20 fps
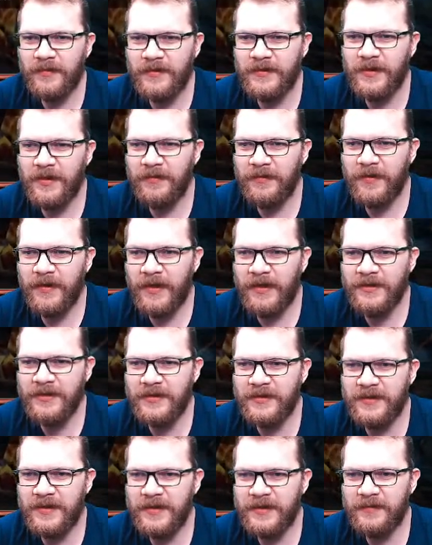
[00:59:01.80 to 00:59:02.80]
for Serpent
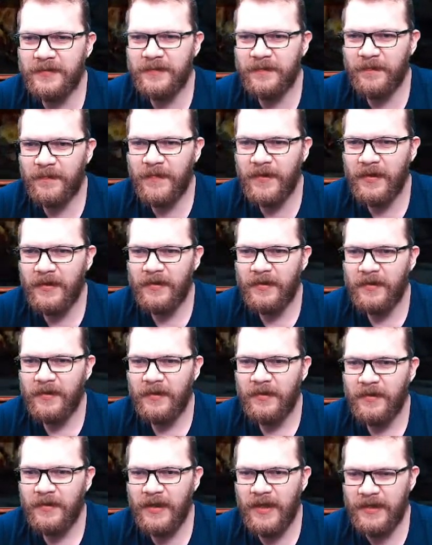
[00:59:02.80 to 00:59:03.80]
Angel 6.
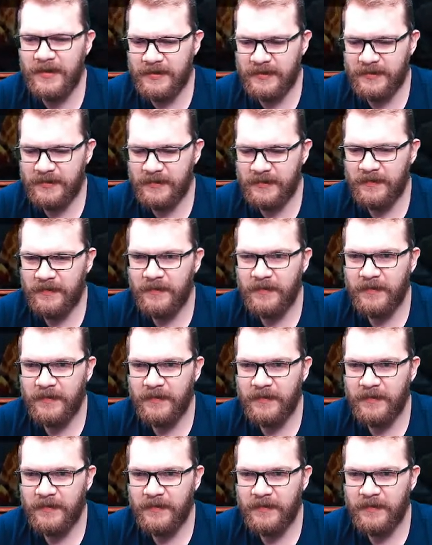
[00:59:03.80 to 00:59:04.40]
Nice.